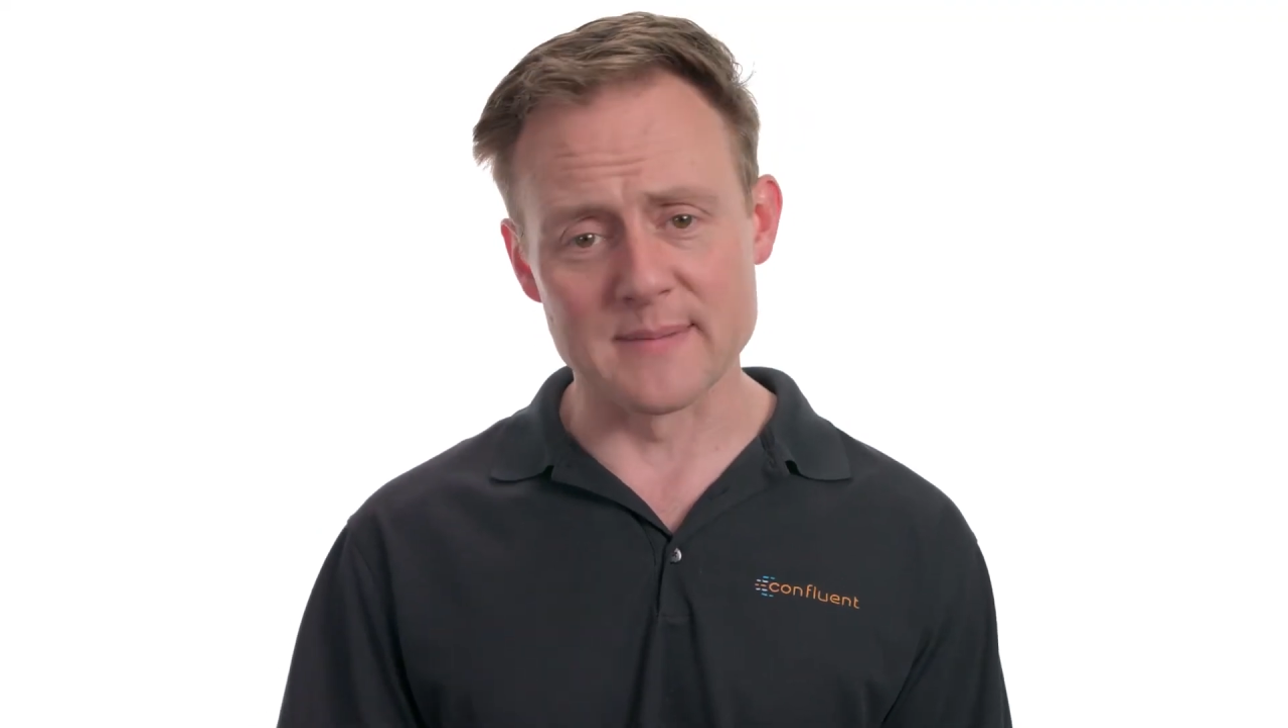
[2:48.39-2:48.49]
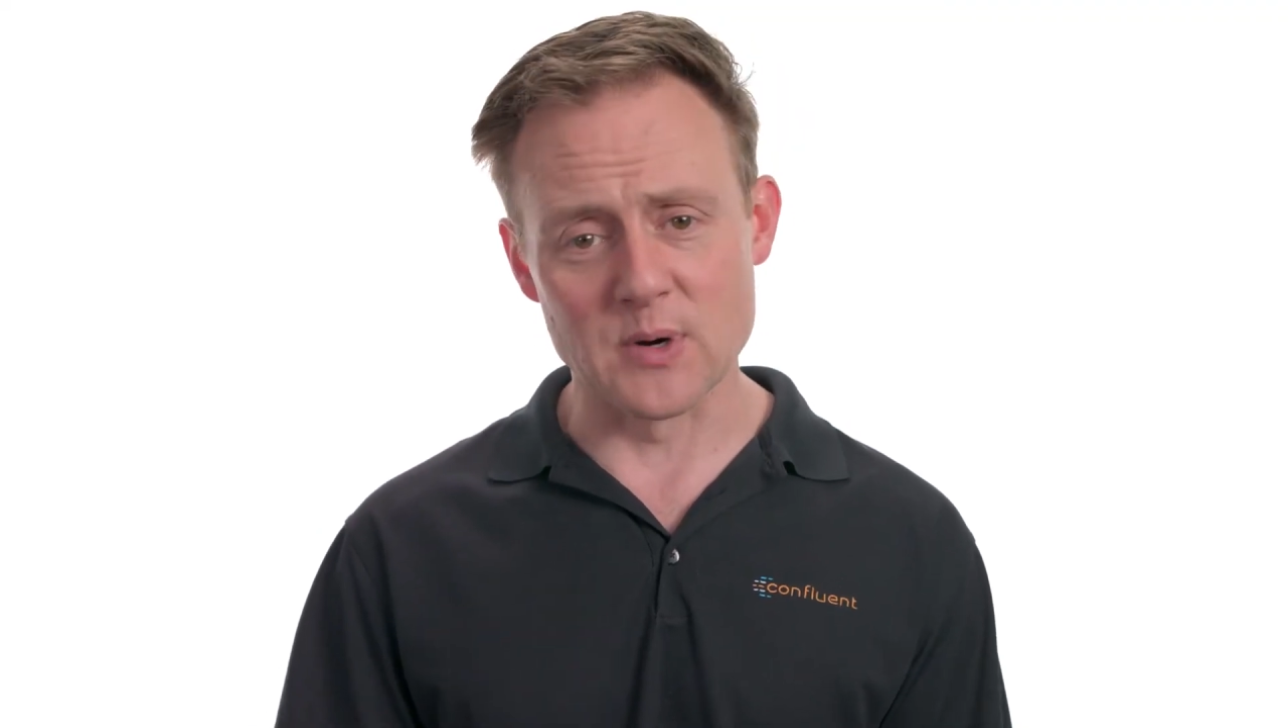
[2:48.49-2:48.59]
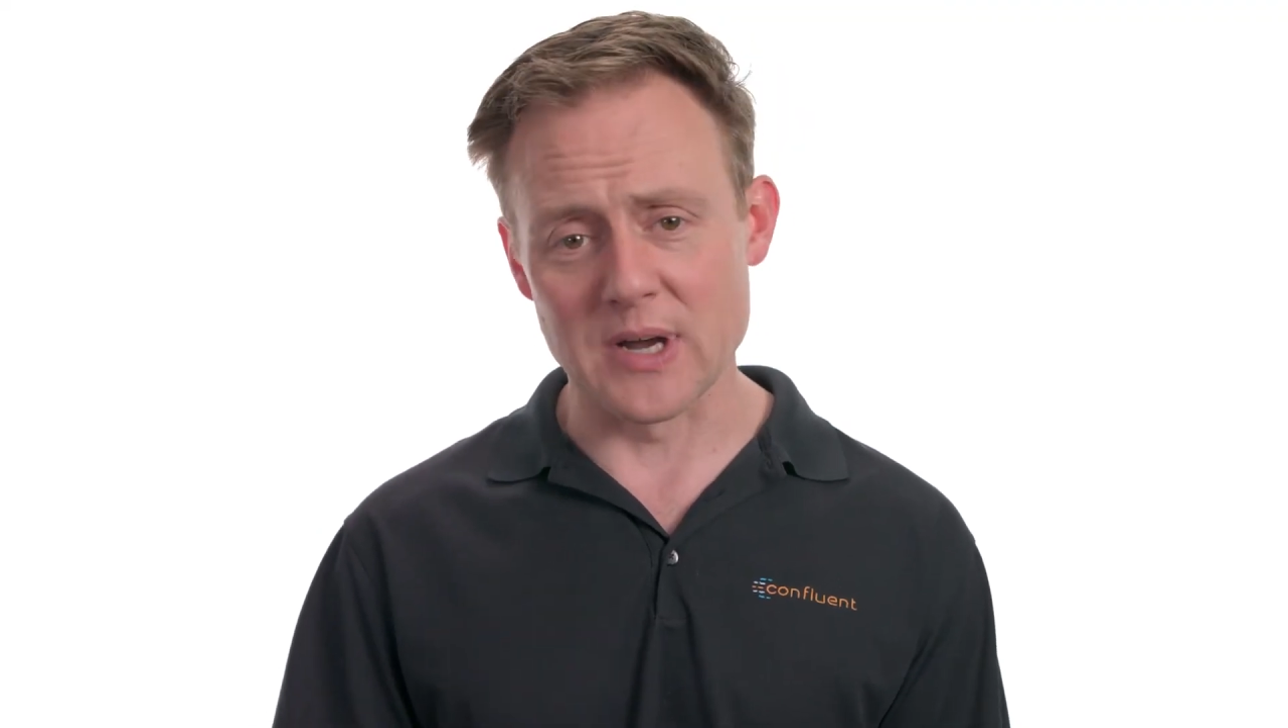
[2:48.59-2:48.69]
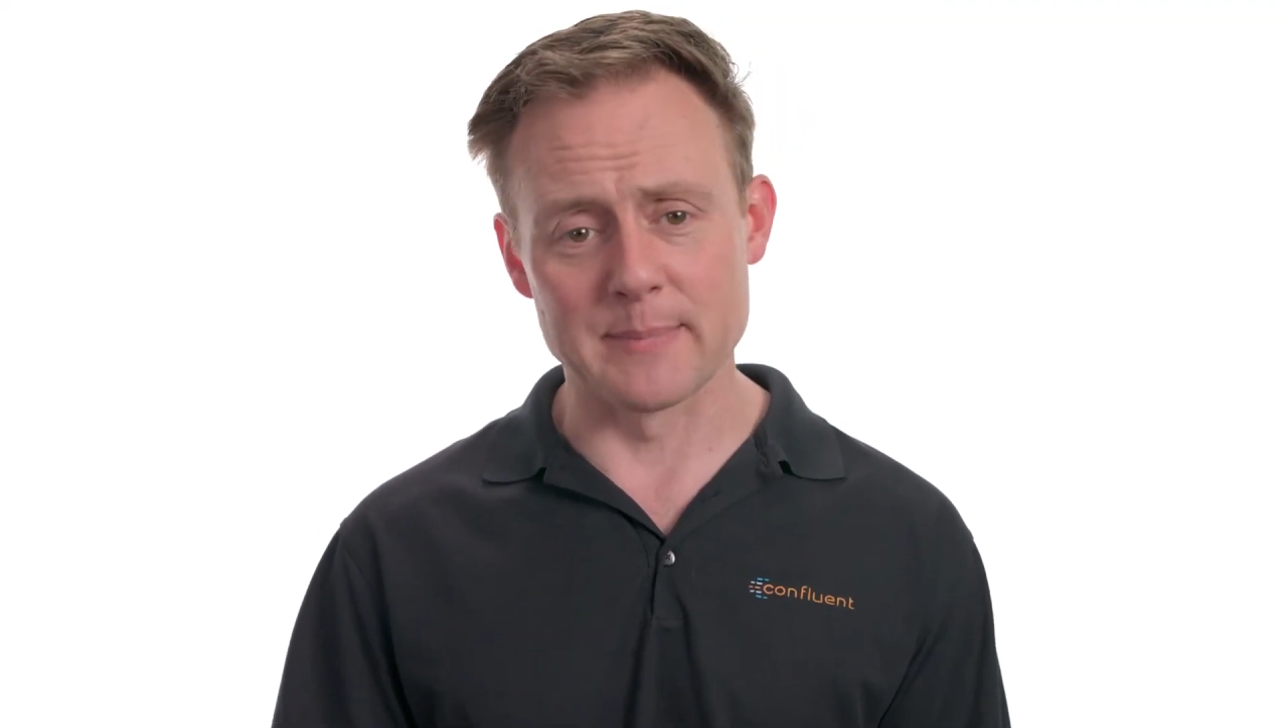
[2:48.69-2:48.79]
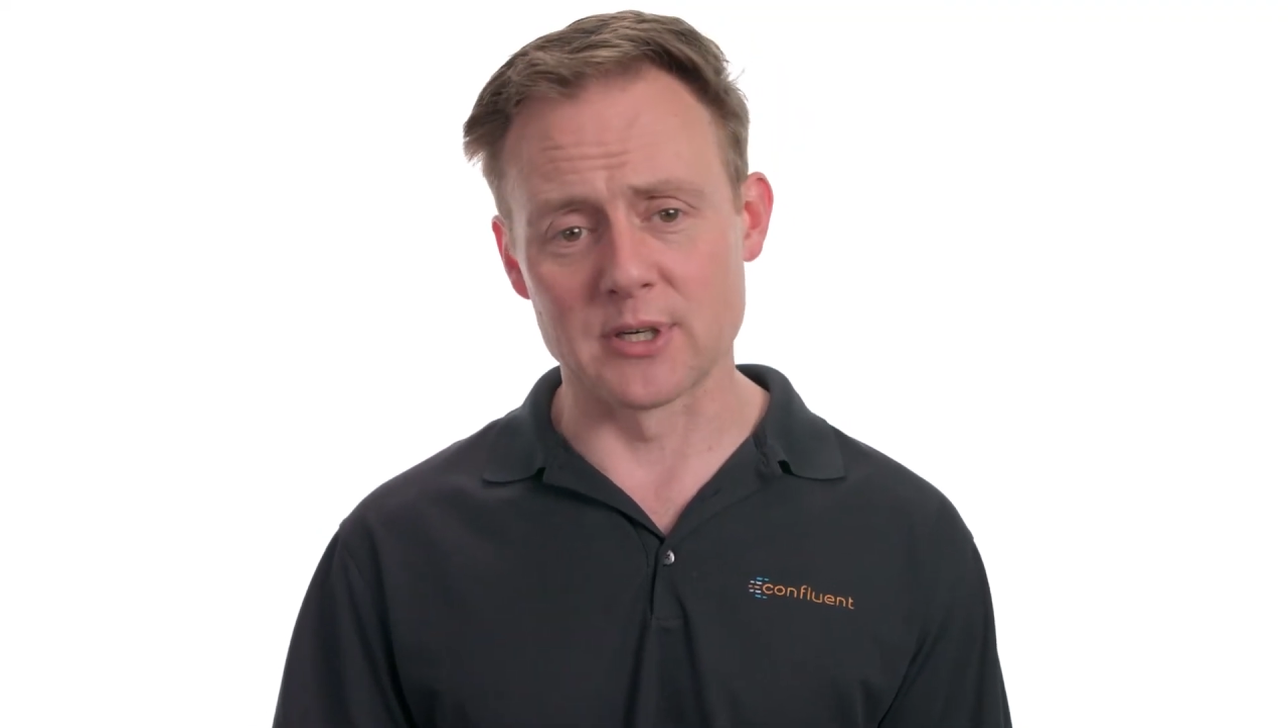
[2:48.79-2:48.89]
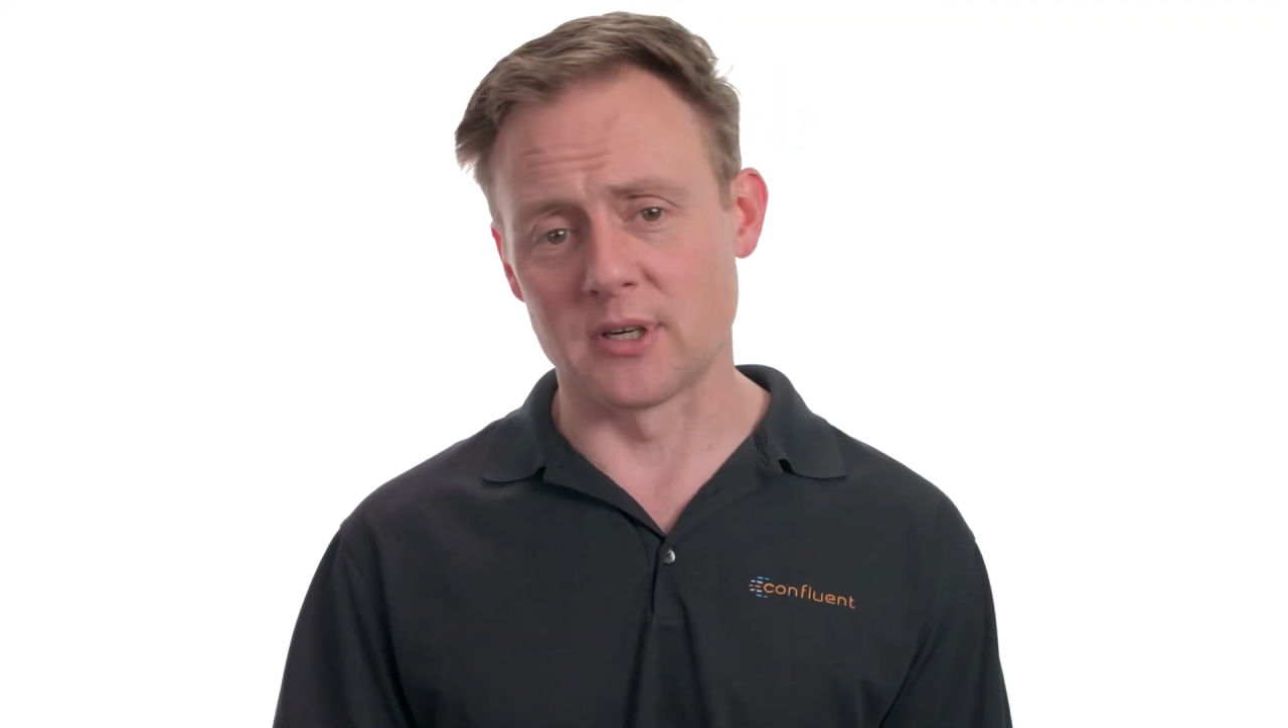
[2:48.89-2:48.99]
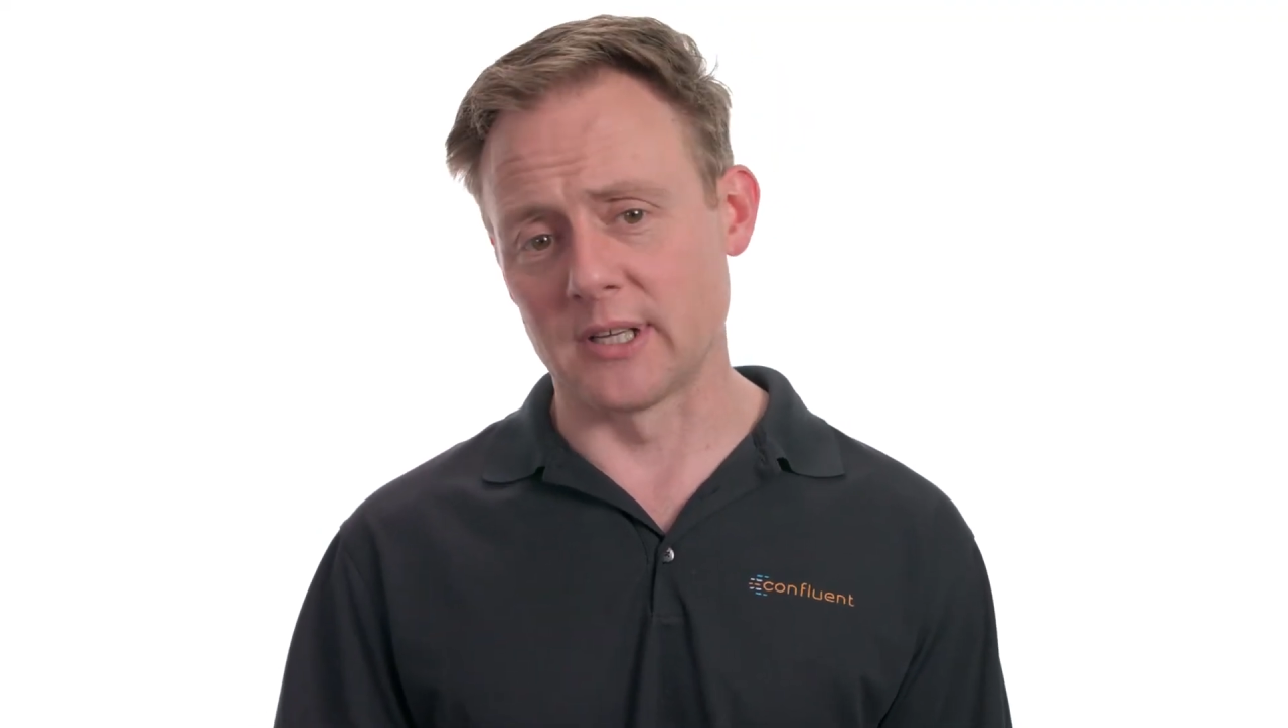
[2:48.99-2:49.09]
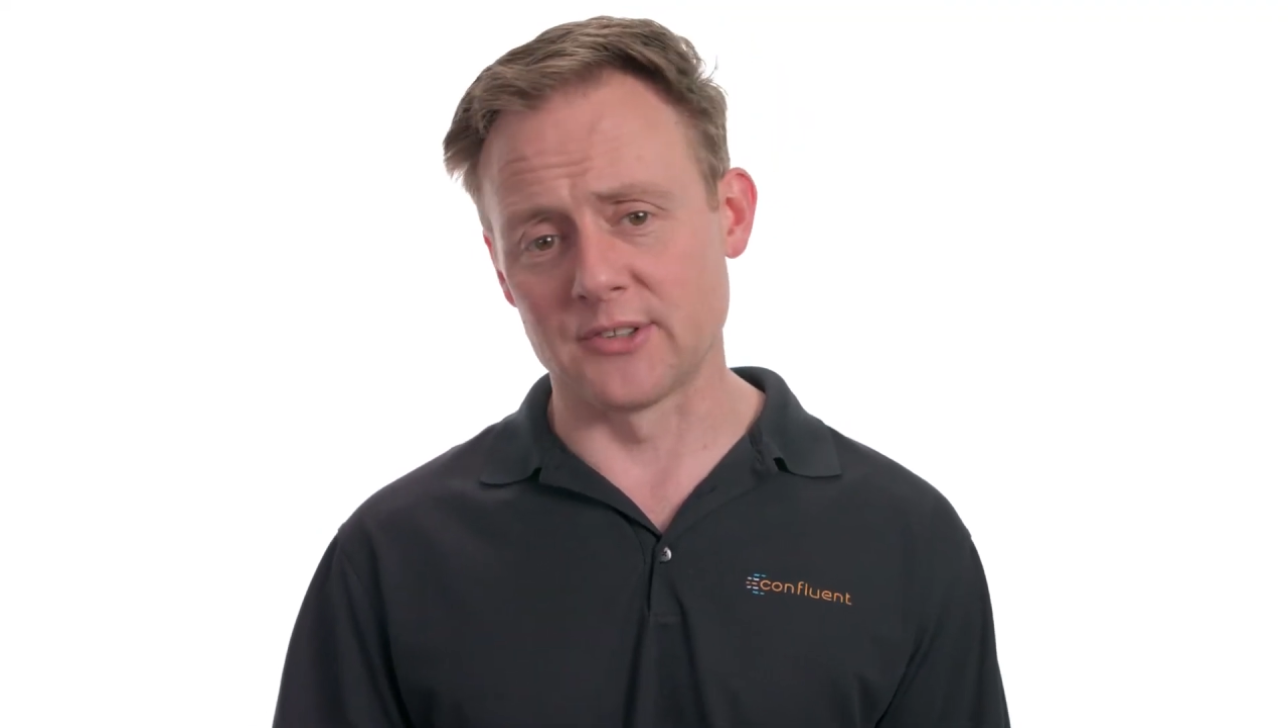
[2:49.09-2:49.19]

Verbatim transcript: demo app at all.